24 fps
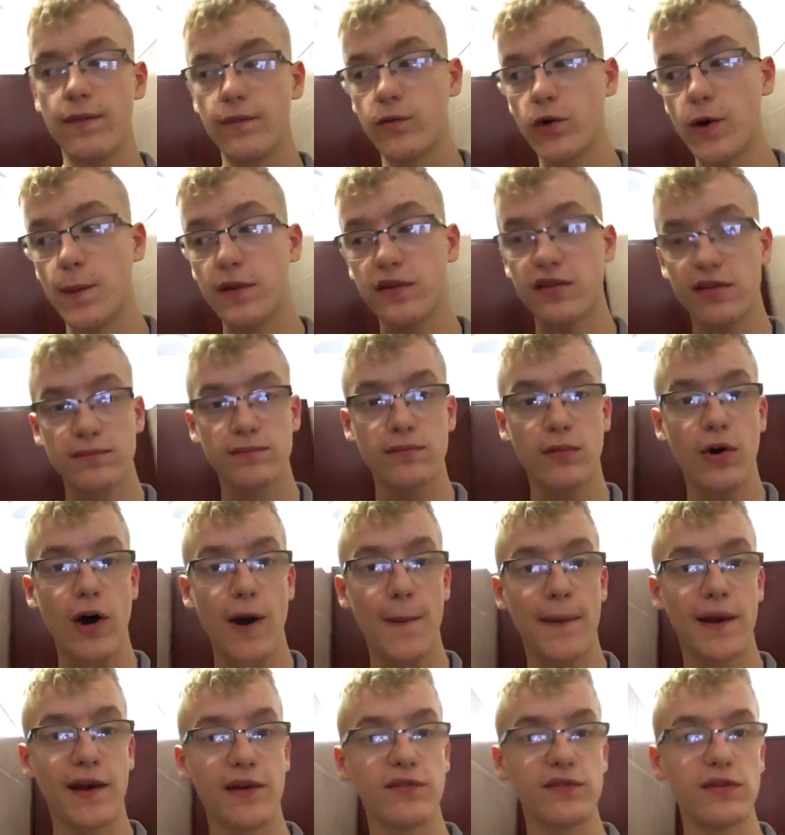there'll be some more
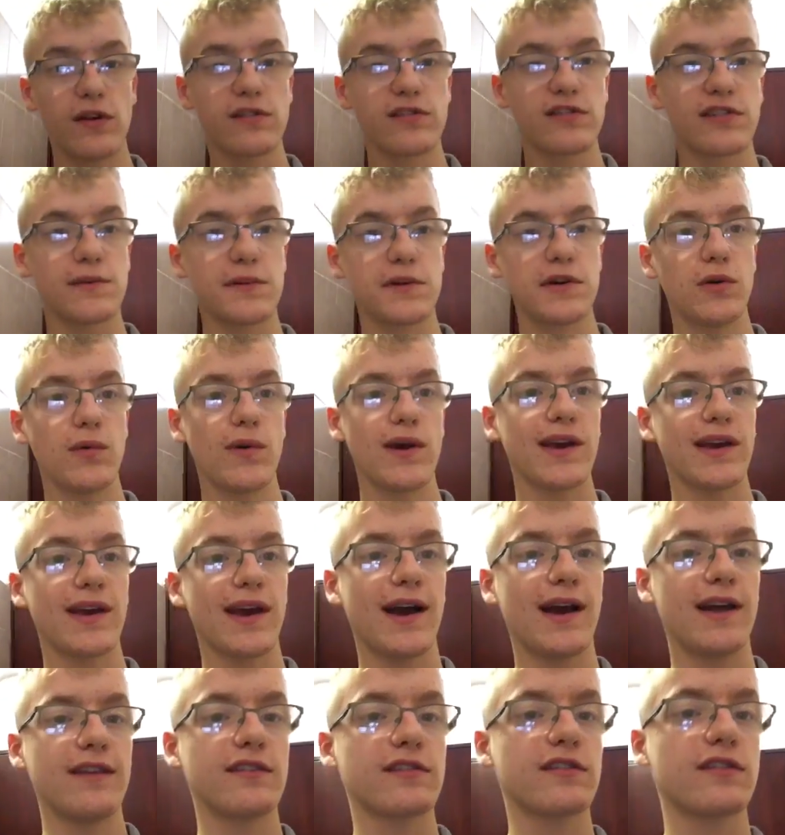epic vlogs coming your way,
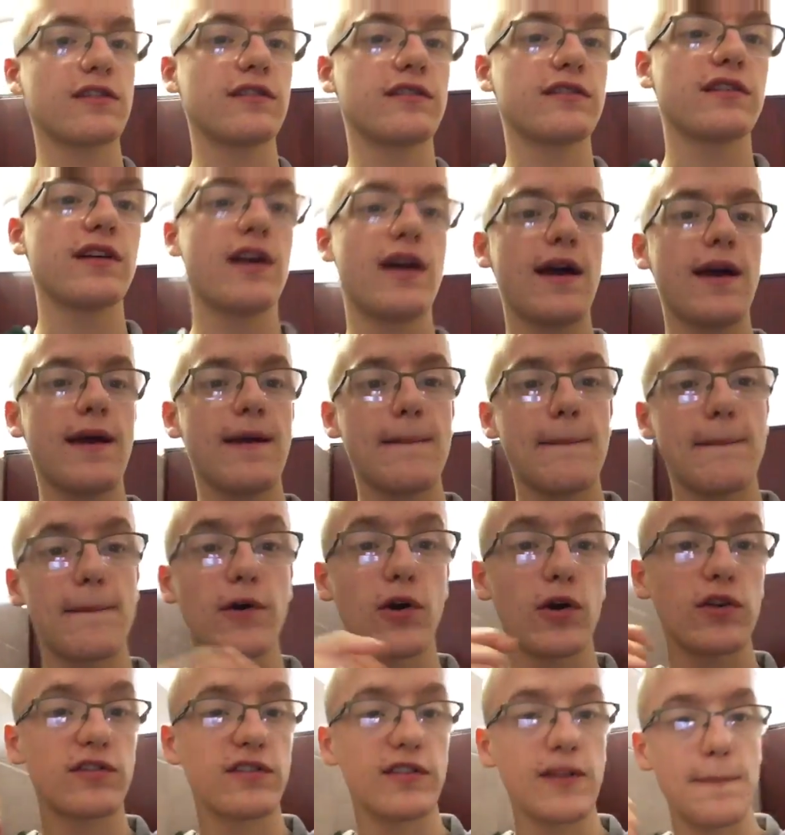guys, because
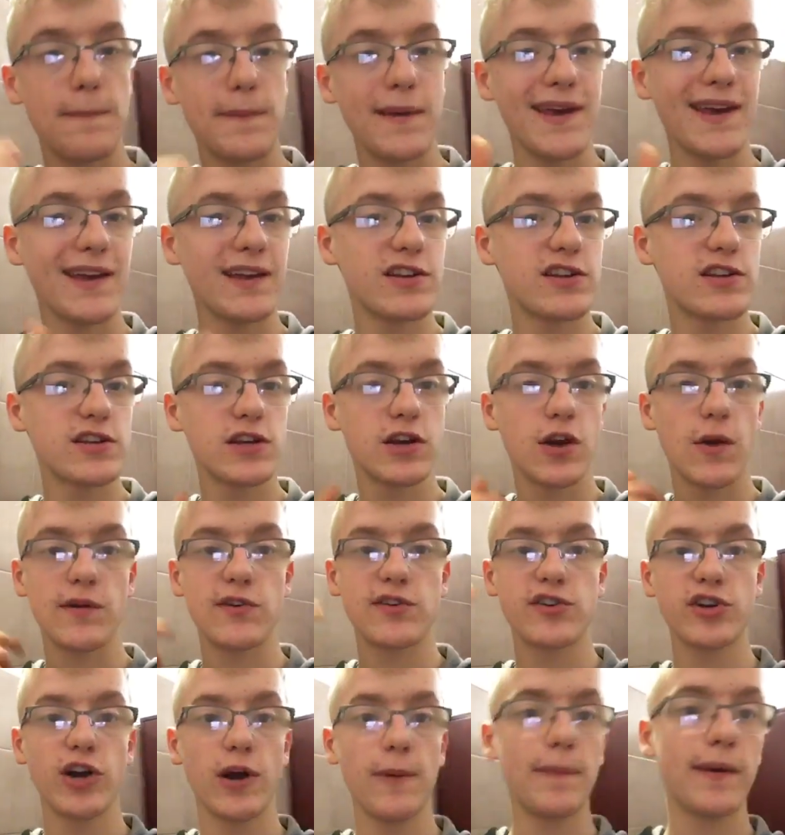we're going to the beach,
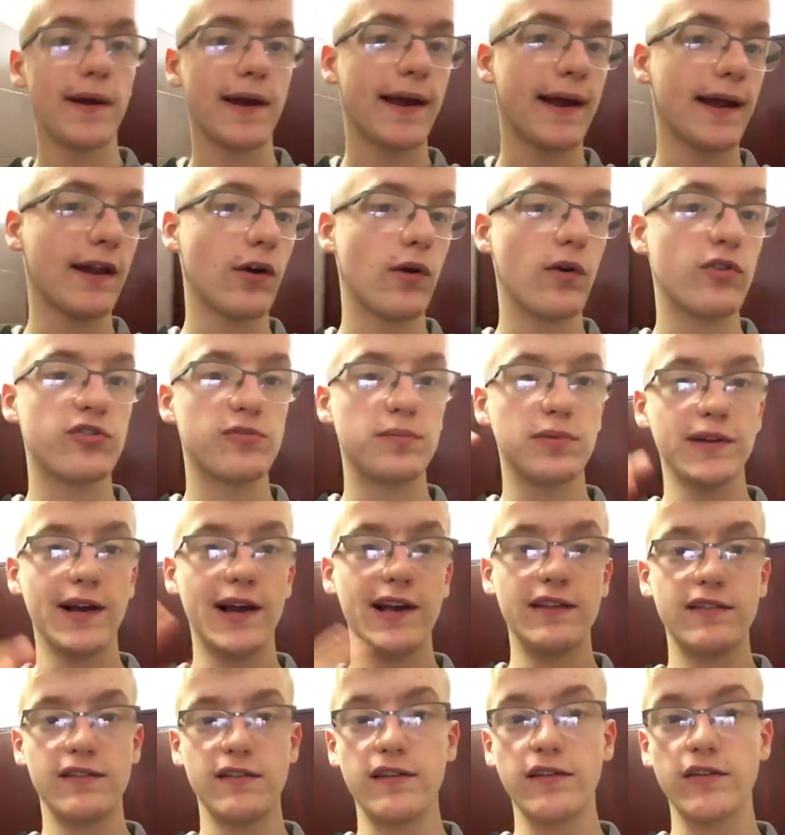going shopping, going to
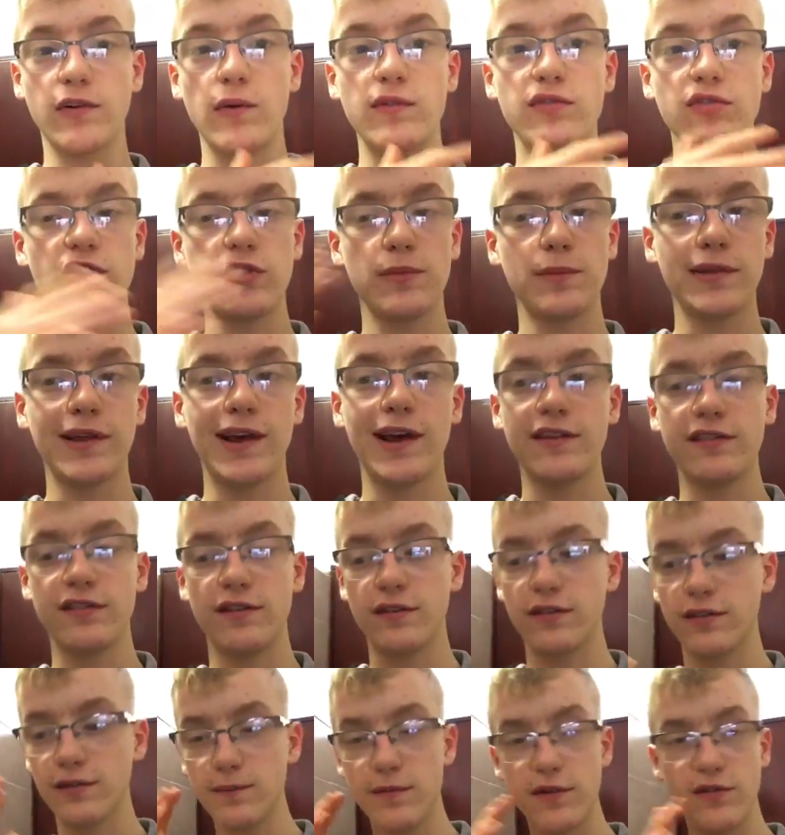places, going to other places.
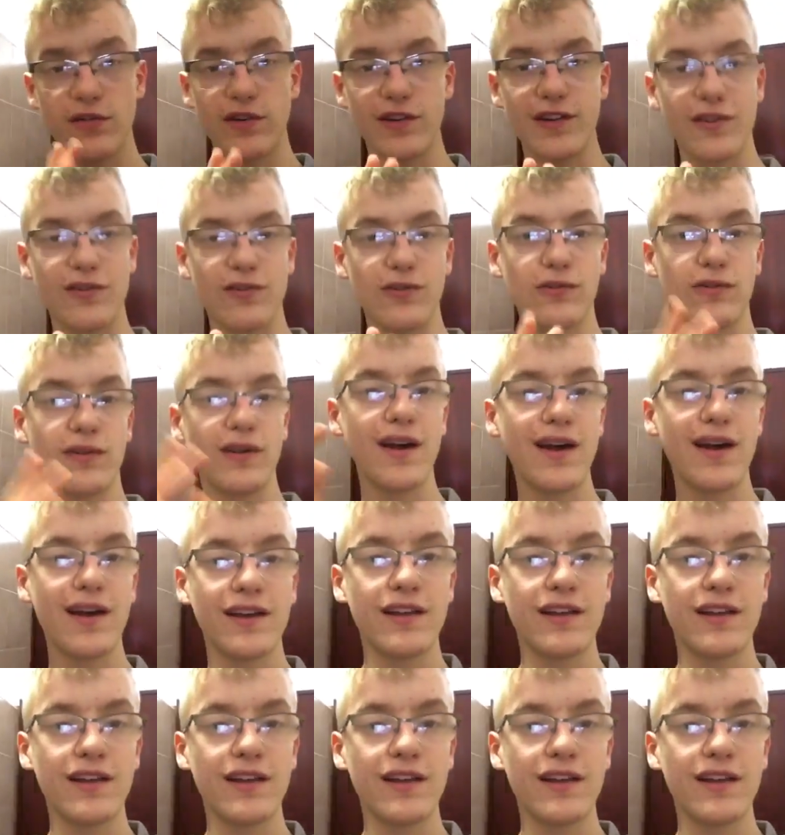It's going to be really cool.